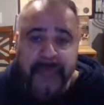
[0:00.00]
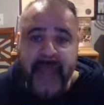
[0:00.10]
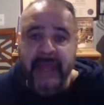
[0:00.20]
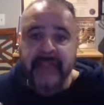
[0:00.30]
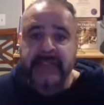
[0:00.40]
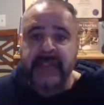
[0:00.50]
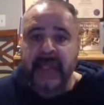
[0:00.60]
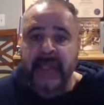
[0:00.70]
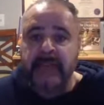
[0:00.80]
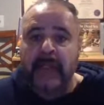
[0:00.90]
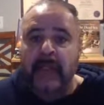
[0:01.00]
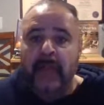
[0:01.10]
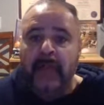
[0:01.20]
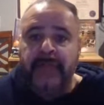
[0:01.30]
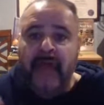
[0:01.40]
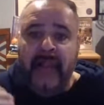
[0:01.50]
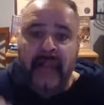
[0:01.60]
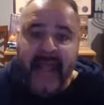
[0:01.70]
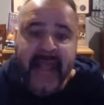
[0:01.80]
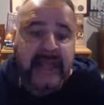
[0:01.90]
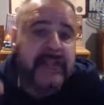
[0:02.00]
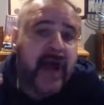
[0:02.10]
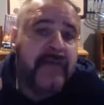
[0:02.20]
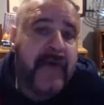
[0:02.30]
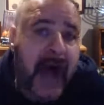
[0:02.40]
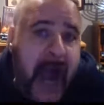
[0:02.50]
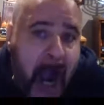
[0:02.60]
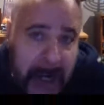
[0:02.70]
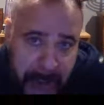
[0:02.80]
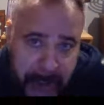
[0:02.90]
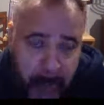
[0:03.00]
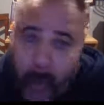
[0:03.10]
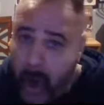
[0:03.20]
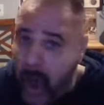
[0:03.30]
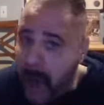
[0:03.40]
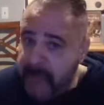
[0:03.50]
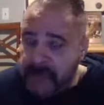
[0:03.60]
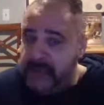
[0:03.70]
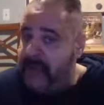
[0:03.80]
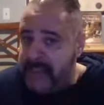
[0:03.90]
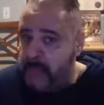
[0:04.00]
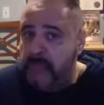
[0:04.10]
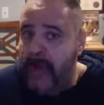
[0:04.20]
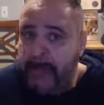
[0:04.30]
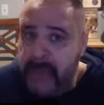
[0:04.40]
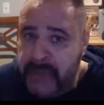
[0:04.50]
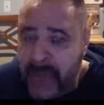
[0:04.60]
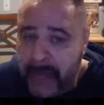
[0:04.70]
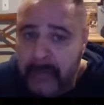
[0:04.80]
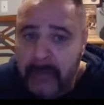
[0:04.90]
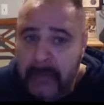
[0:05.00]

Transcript: Then he sees the legs of iron. Well, obviously, this would represent